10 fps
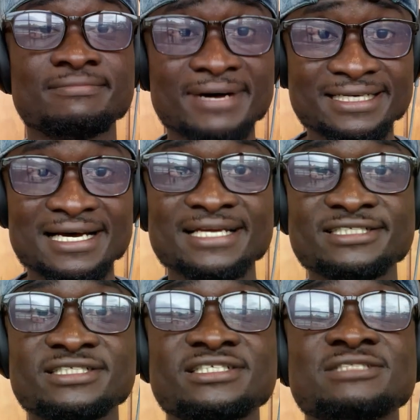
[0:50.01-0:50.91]
My
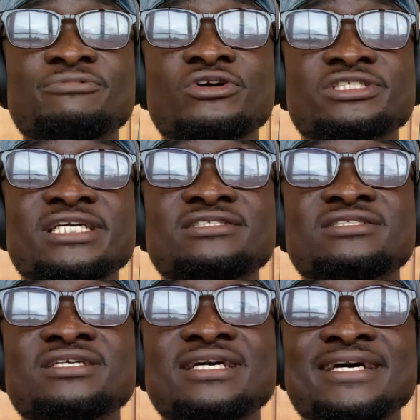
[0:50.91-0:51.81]
knowledge in this
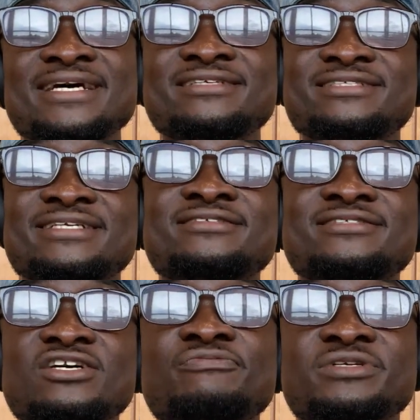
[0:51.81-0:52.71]
process in seeking
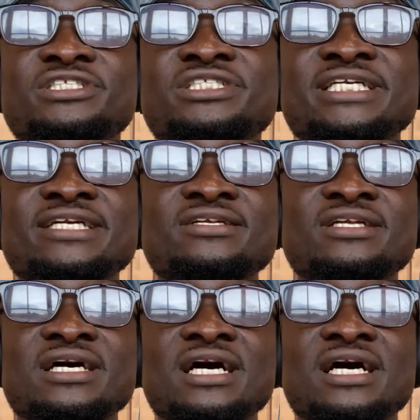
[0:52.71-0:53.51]
self-petitioning